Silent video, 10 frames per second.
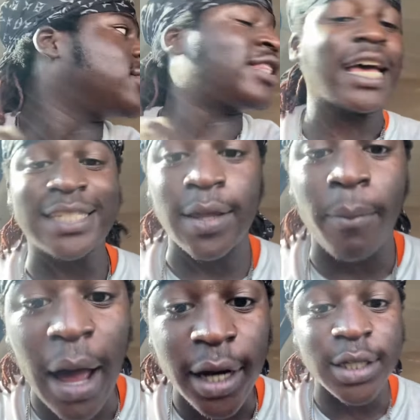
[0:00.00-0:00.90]
That's
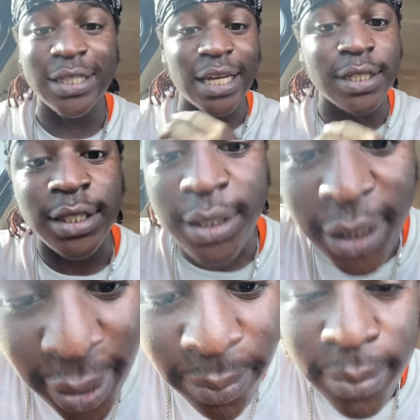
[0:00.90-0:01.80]
demonic. That's
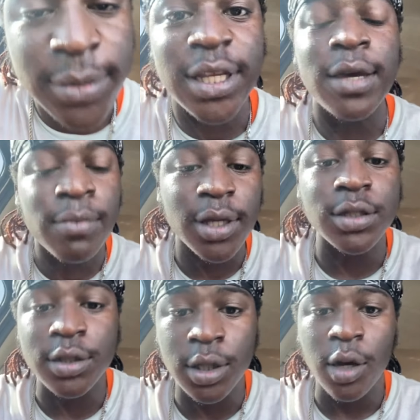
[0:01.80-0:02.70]
de- demons